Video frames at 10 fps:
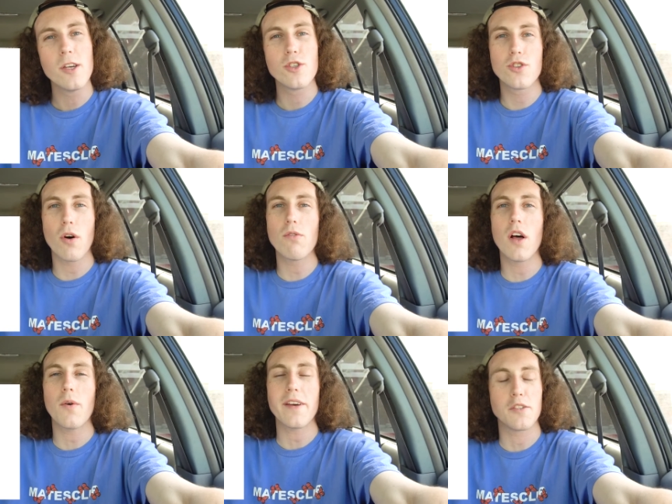
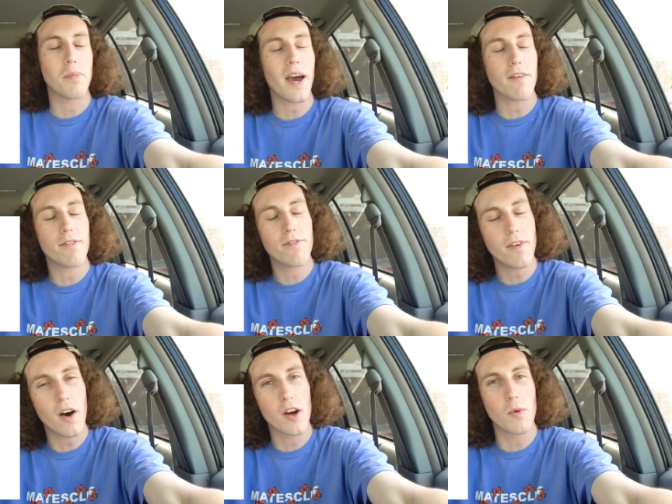Solo is by
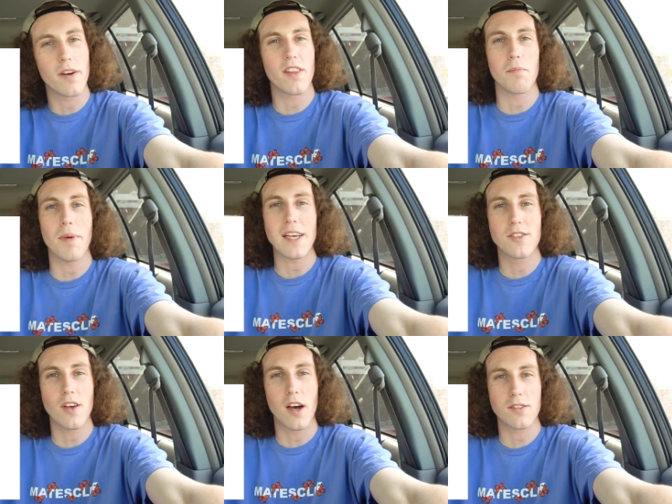far one of the
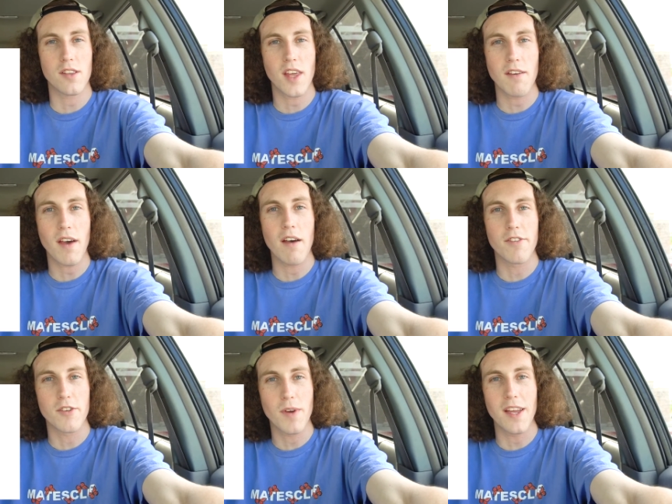best songs that they have
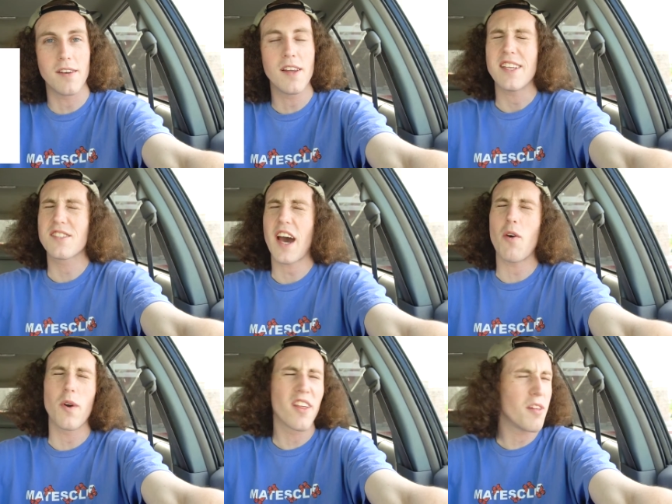ever written. It's
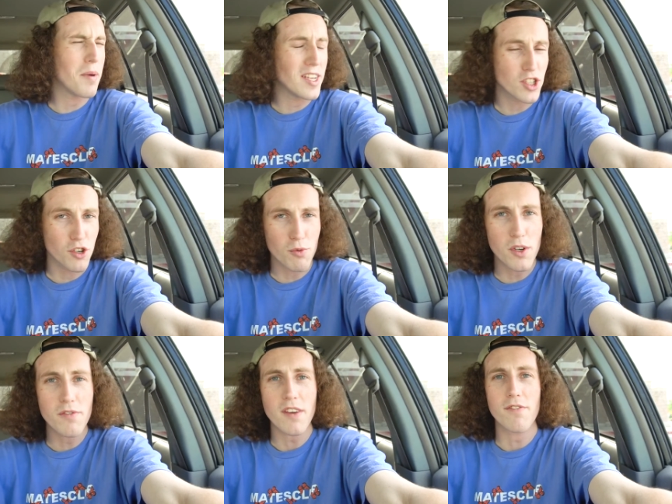got one of the best
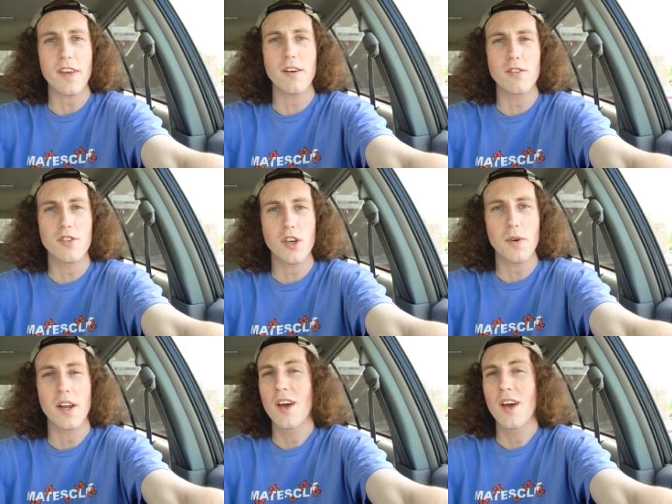groovy feels to it,